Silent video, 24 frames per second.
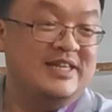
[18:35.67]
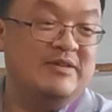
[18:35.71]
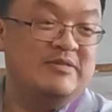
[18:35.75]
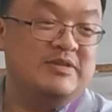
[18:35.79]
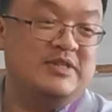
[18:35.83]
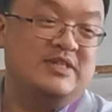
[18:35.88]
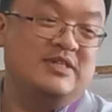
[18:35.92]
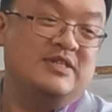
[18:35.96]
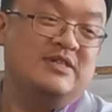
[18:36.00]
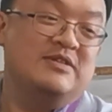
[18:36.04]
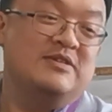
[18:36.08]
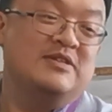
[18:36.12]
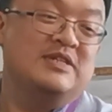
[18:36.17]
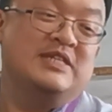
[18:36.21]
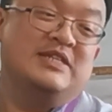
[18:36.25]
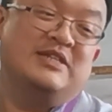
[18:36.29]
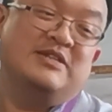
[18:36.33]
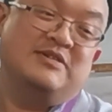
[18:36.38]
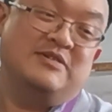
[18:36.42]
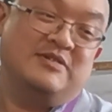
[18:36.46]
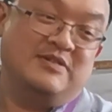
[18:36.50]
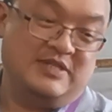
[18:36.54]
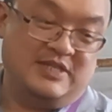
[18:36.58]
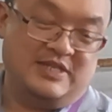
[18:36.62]
Yep.
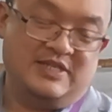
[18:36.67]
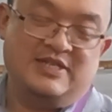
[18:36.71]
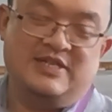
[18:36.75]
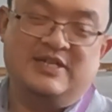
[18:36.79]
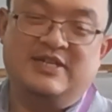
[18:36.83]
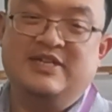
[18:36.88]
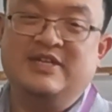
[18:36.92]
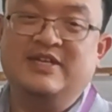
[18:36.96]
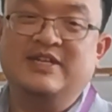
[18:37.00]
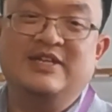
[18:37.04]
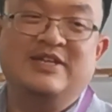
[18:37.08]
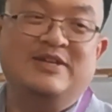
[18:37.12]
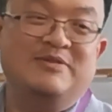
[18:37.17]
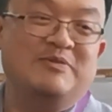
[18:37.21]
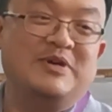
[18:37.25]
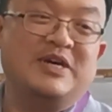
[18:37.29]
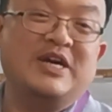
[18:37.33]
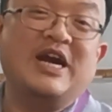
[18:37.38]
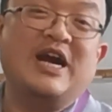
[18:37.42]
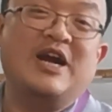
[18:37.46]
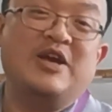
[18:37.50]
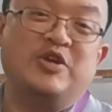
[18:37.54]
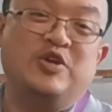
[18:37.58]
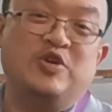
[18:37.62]

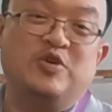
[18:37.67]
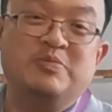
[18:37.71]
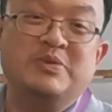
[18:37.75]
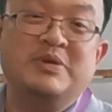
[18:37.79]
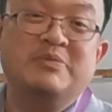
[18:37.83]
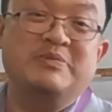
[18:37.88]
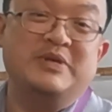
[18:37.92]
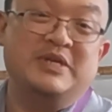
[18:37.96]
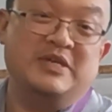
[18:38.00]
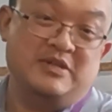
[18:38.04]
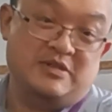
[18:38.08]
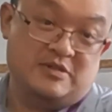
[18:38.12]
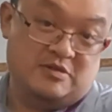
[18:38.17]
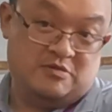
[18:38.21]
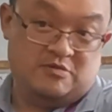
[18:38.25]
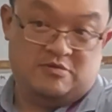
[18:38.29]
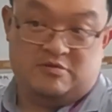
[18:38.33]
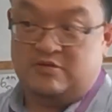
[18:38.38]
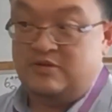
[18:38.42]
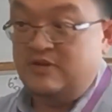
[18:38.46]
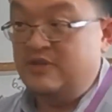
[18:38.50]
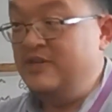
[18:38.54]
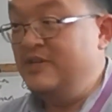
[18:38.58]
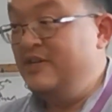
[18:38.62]
What kind of human eat?
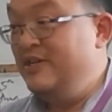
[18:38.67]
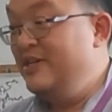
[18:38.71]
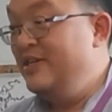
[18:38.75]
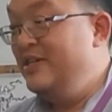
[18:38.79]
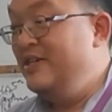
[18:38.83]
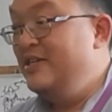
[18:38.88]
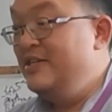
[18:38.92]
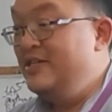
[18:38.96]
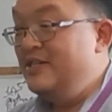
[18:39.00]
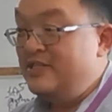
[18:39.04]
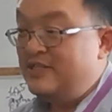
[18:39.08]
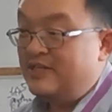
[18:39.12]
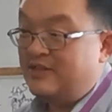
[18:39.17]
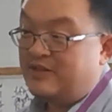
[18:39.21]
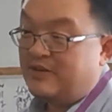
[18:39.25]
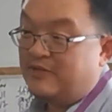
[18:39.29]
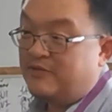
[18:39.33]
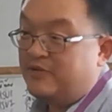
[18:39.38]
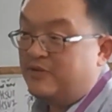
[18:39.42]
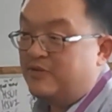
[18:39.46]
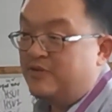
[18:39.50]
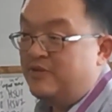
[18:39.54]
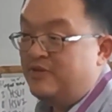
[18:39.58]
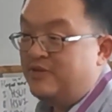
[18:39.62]
Good. Chow
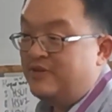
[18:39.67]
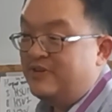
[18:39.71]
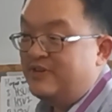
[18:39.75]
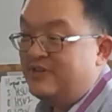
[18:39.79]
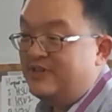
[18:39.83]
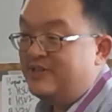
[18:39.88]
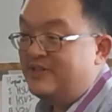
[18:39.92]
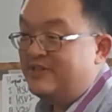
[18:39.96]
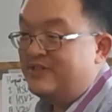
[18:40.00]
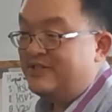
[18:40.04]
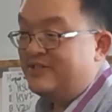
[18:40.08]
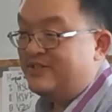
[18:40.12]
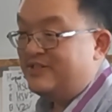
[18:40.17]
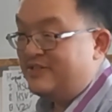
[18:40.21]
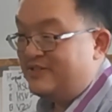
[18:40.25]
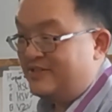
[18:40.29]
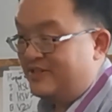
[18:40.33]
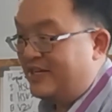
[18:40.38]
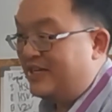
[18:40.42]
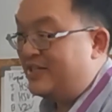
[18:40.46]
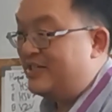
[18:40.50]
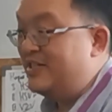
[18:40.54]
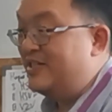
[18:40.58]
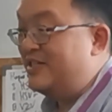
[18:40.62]
tofu.
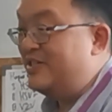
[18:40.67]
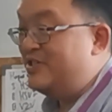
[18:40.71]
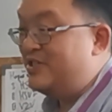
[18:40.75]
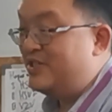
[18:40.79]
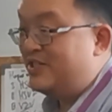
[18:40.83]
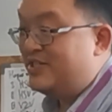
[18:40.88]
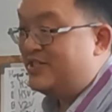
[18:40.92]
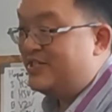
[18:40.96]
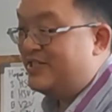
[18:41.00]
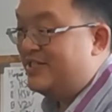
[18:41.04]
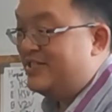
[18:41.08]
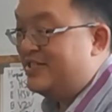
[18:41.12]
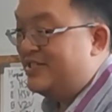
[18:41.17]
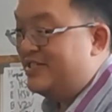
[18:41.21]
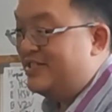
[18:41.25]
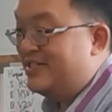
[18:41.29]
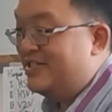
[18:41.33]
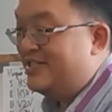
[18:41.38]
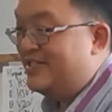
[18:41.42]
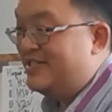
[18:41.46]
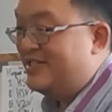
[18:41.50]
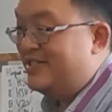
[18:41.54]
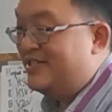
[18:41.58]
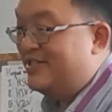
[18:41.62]
It's delicious.
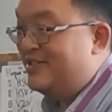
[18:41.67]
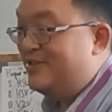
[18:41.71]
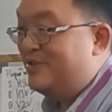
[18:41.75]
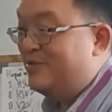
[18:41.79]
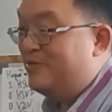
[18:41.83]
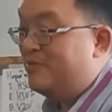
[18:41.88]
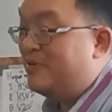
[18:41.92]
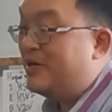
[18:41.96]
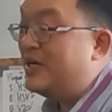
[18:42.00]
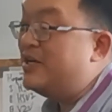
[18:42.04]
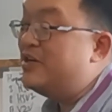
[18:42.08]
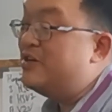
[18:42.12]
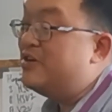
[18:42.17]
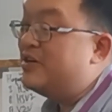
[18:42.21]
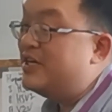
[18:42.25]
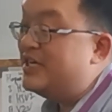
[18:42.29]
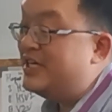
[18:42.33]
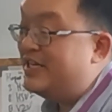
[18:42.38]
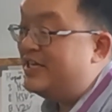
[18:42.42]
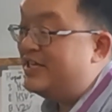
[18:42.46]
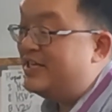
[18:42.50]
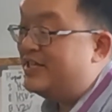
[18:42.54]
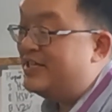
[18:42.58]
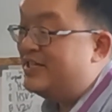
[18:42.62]
Why you
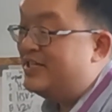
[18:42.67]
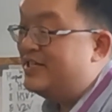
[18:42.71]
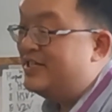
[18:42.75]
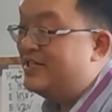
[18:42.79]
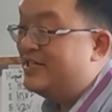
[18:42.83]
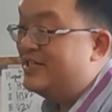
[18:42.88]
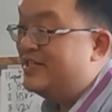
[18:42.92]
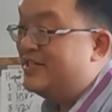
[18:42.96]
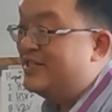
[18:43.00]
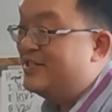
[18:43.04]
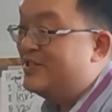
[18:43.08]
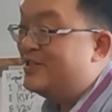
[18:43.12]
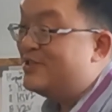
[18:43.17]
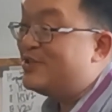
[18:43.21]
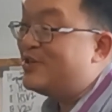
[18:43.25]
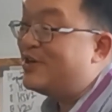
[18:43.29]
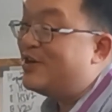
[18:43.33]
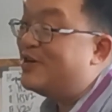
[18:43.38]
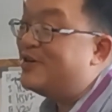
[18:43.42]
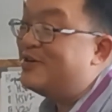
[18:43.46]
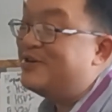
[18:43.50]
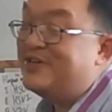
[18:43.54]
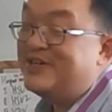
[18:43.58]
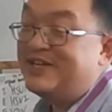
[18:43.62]
don't eat?
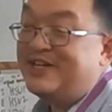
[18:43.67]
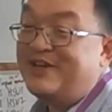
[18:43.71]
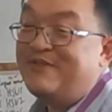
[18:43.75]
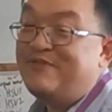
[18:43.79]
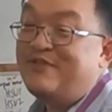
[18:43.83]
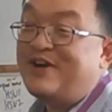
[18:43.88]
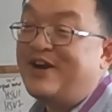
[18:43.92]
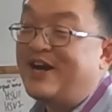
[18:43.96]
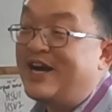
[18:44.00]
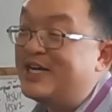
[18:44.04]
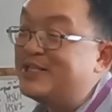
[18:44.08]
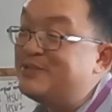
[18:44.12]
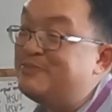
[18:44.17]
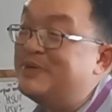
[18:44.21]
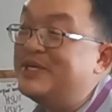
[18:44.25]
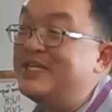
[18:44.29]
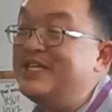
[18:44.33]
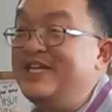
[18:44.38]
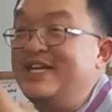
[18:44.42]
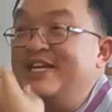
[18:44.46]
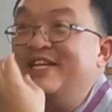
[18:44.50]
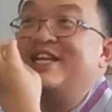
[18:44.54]
So if your husband